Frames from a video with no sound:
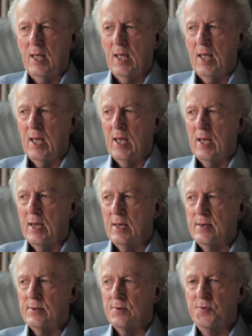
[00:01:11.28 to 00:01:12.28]

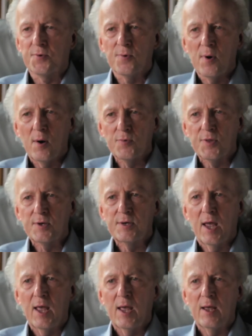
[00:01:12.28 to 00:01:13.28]
and throughout the
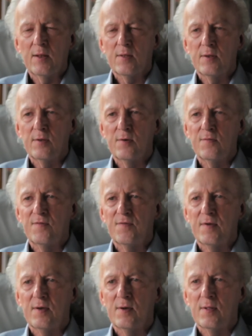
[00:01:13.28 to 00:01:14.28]
day that you
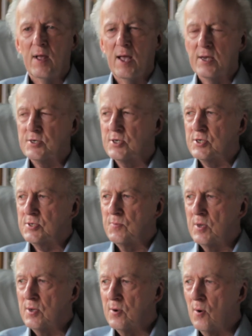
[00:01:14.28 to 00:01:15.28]
feel anxious, and
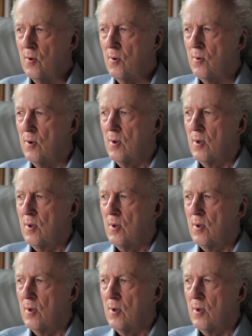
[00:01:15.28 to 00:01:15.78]
when you go